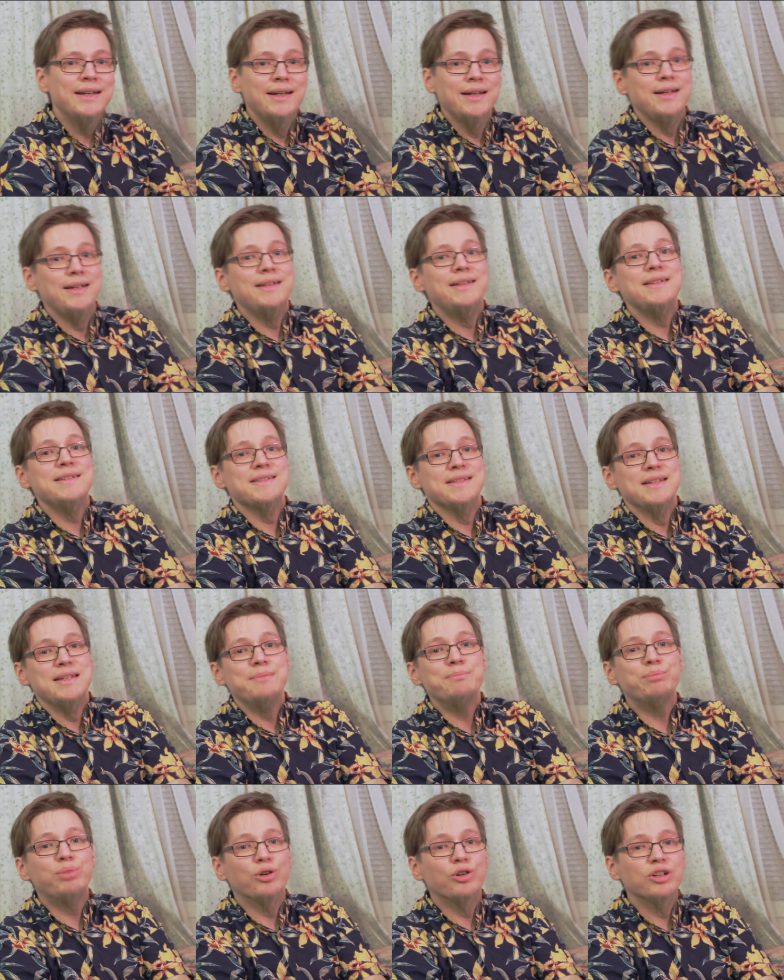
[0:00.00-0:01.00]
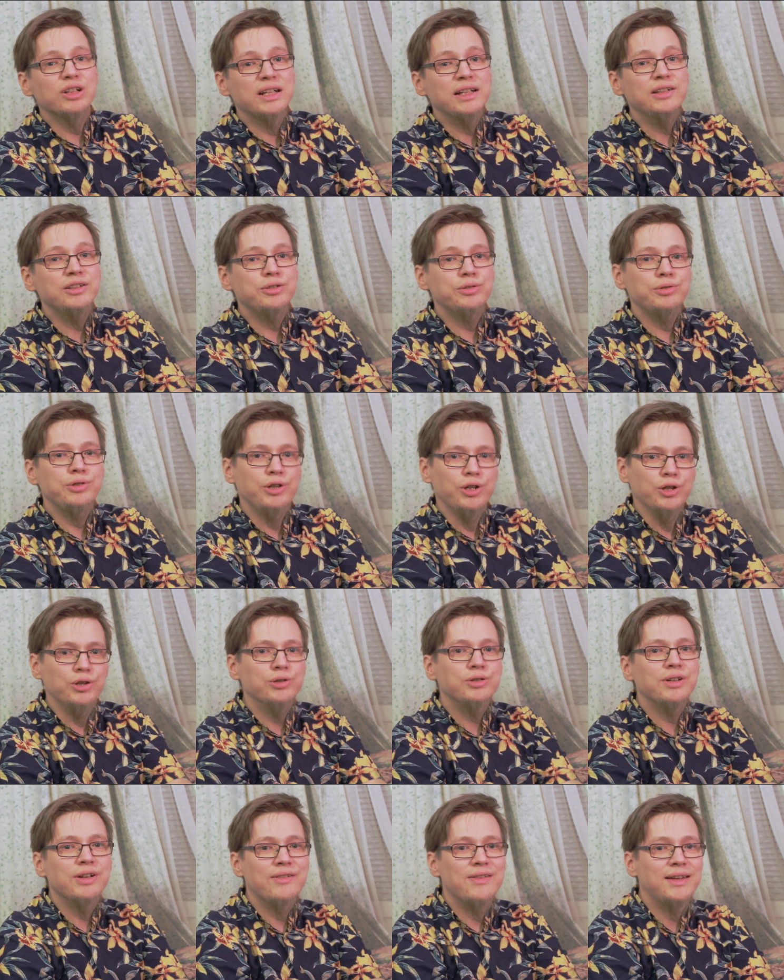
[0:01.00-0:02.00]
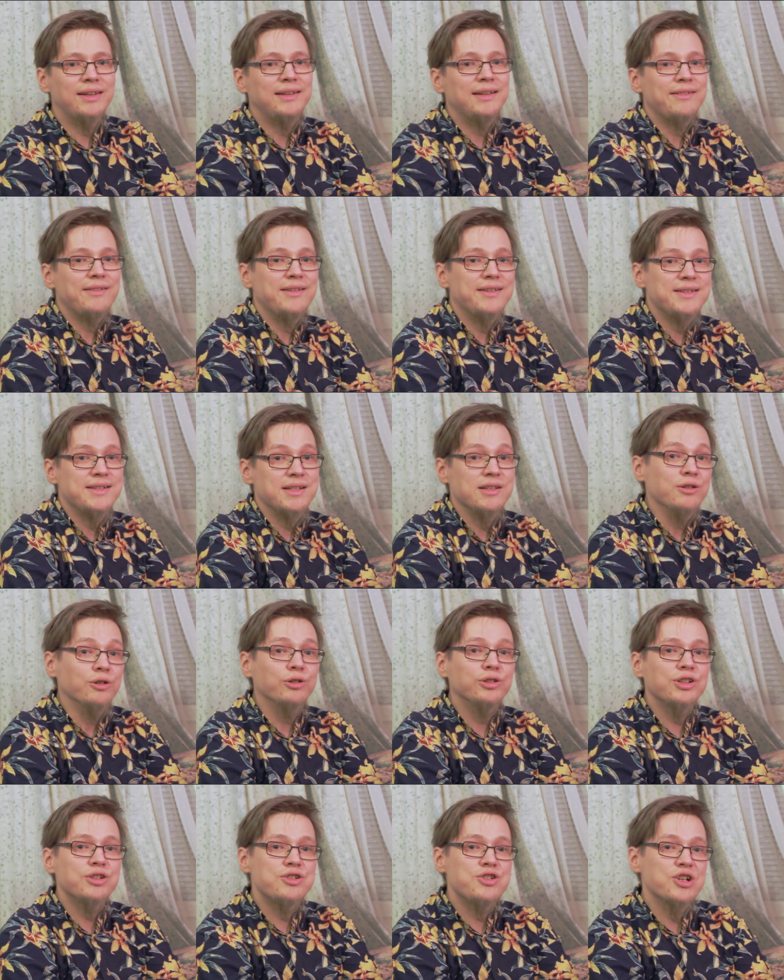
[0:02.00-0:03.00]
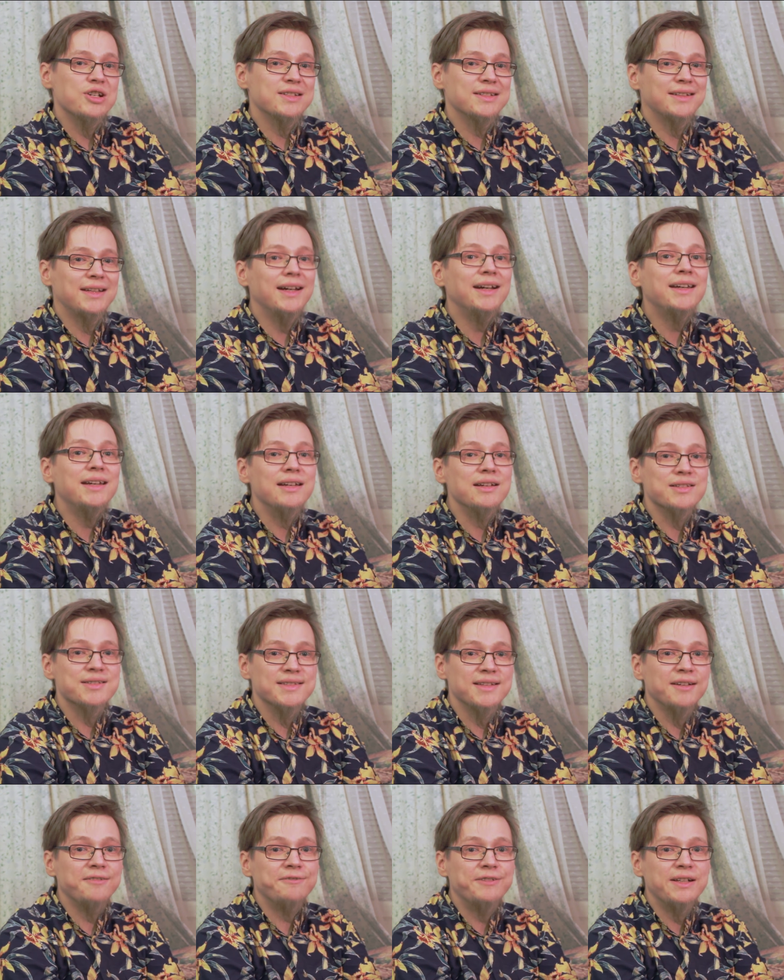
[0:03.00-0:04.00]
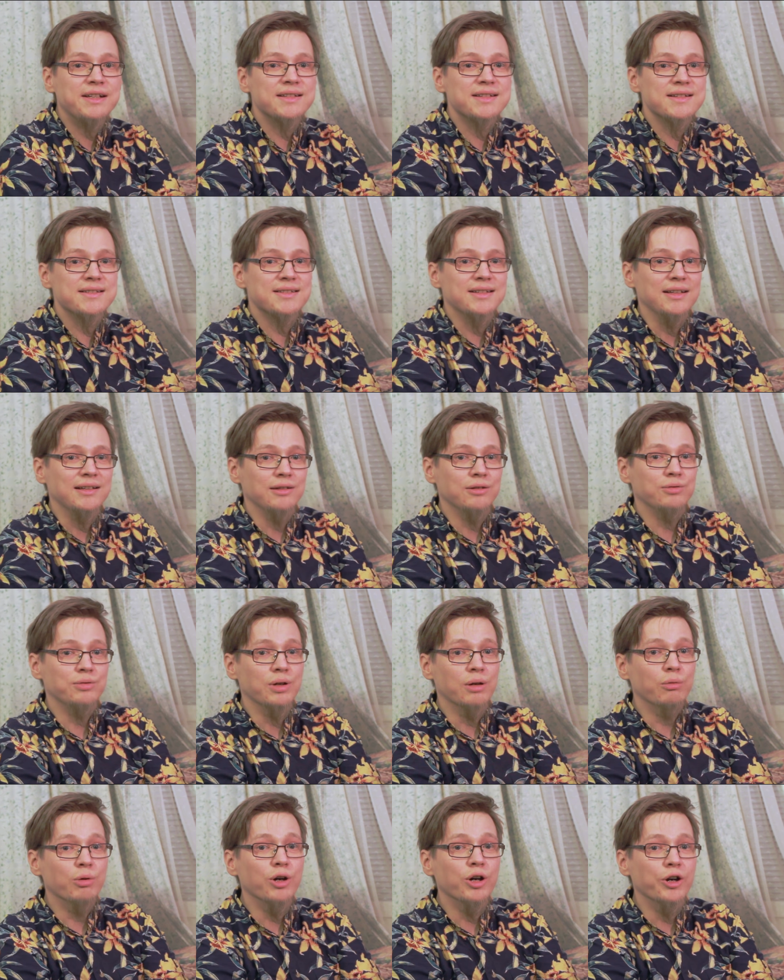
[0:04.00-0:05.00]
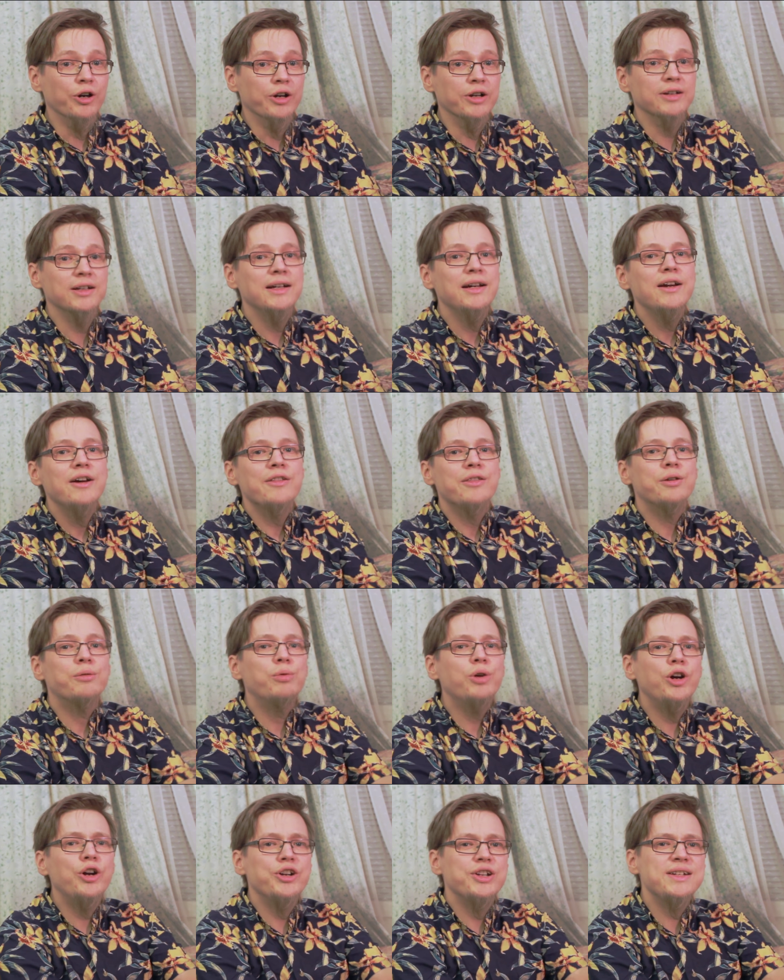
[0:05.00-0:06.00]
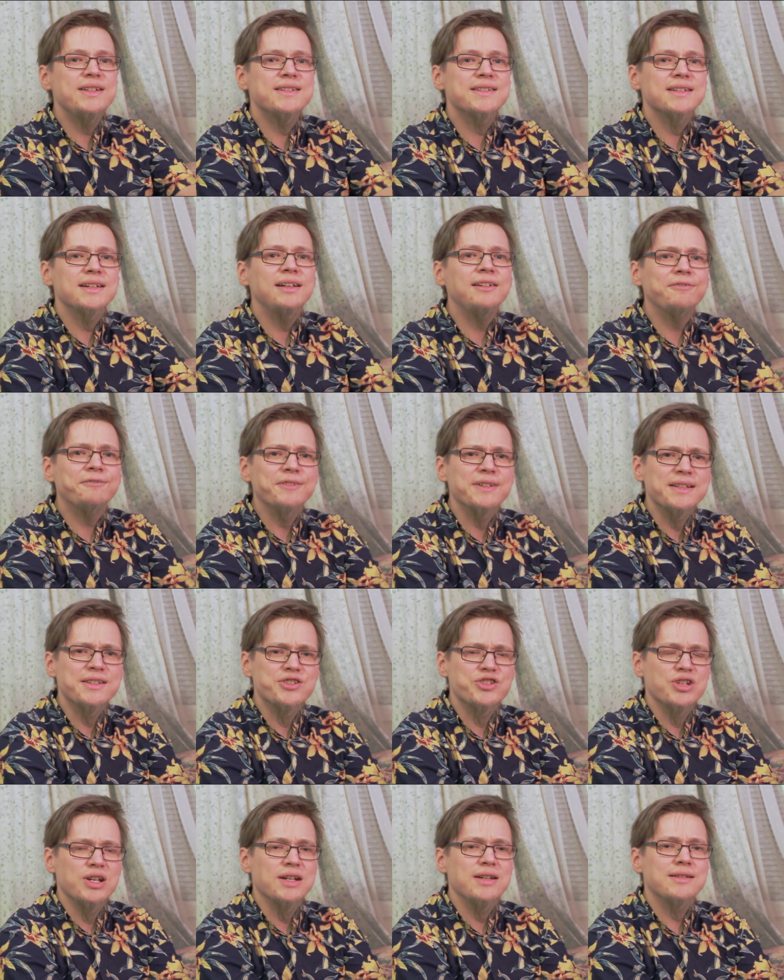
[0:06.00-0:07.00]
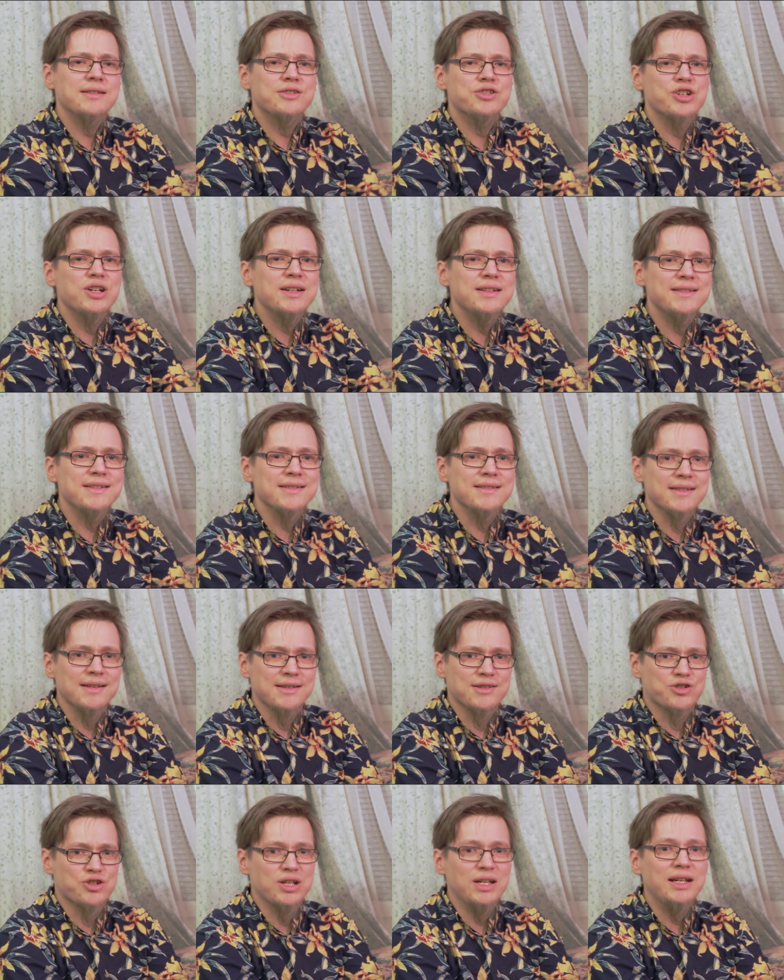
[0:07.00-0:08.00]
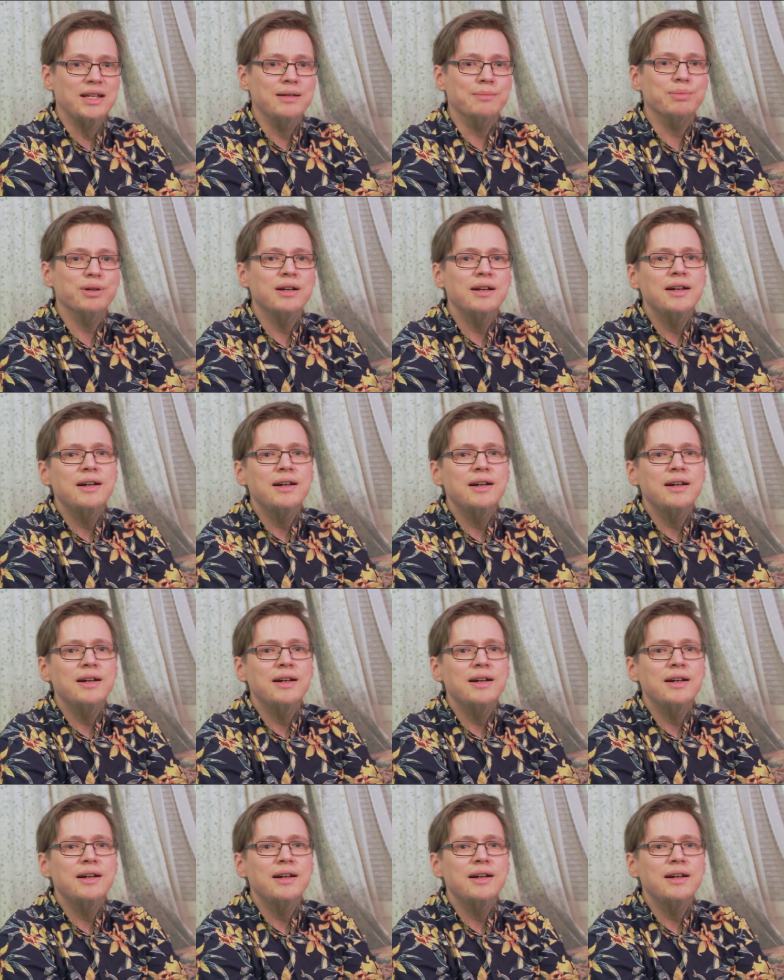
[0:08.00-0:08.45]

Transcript: It is important to note that this is not just tacking suffixes into a word. The word itself it cha changes shape.